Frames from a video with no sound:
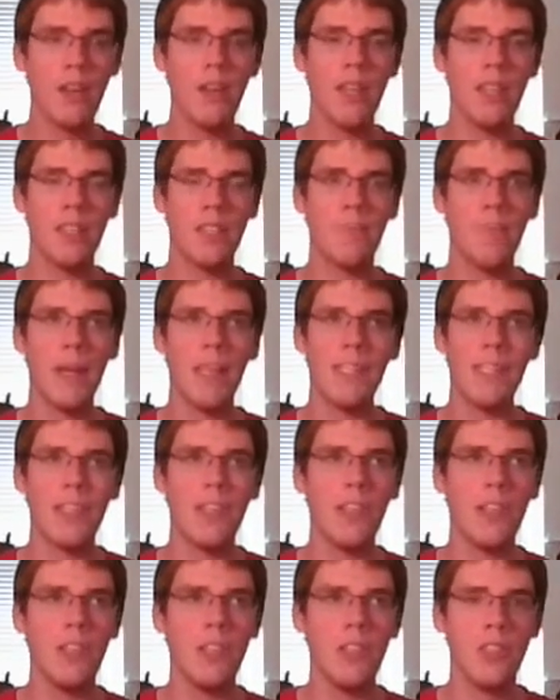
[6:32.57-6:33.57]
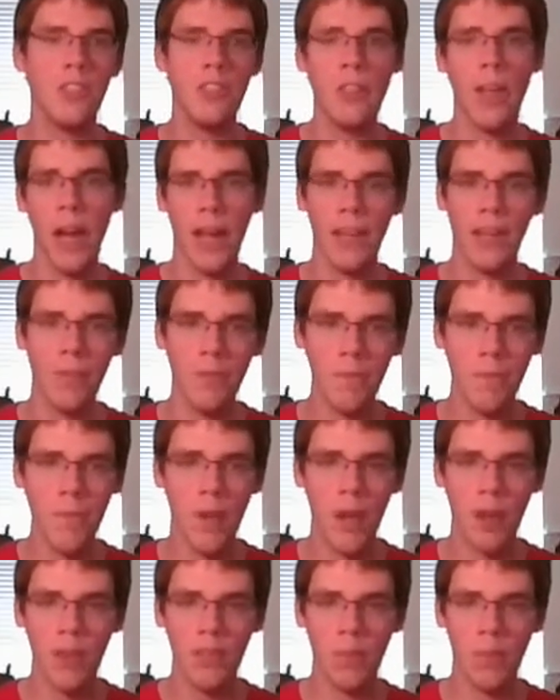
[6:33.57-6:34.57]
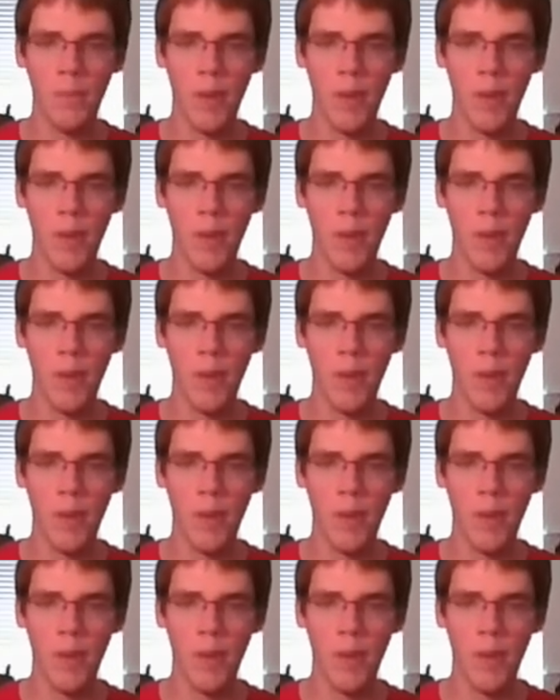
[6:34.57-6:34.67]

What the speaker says: It's basically just an item to